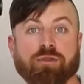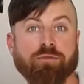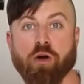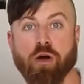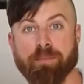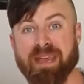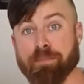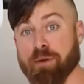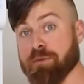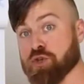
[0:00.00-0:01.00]
to the wrong
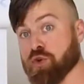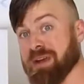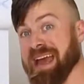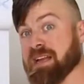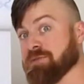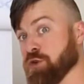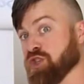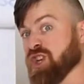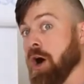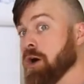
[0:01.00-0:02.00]
people, if you're showing ads for
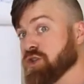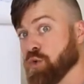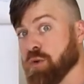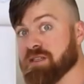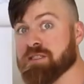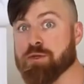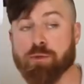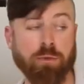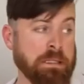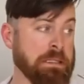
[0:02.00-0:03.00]
dog toys
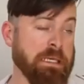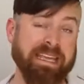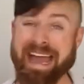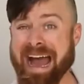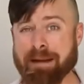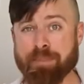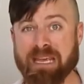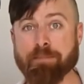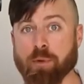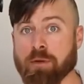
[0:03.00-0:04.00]
to cat
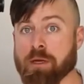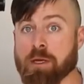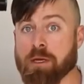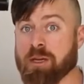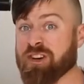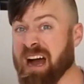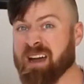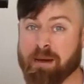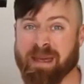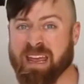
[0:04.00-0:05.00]
people, you're not
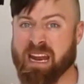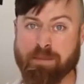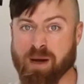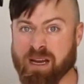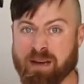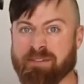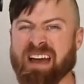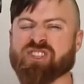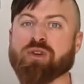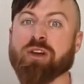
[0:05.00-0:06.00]
going to make any money. In
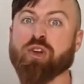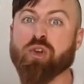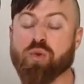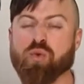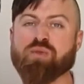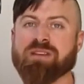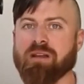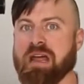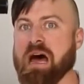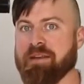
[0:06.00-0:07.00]
fact, you're going to lose a
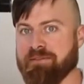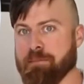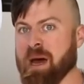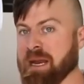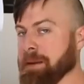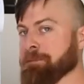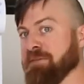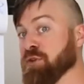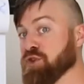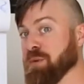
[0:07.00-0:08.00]
lot of money
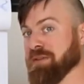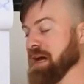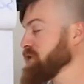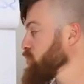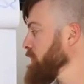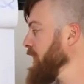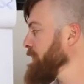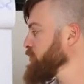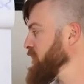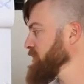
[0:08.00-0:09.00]
if you're doing that sort of
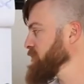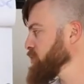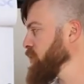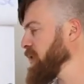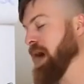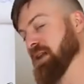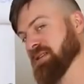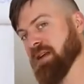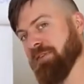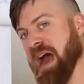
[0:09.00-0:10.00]
advertising. So a lot of
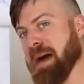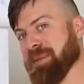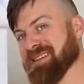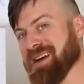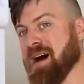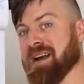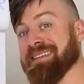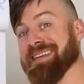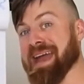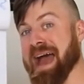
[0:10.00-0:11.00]
stuff happens
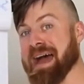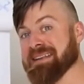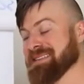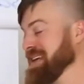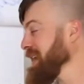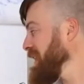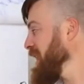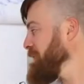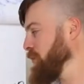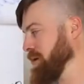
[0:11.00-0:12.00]
on the ad set
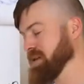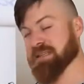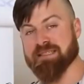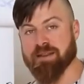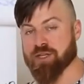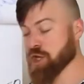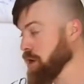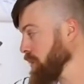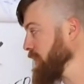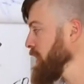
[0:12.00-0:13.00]
level, as I said, the
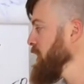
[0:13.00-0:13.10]
targeting.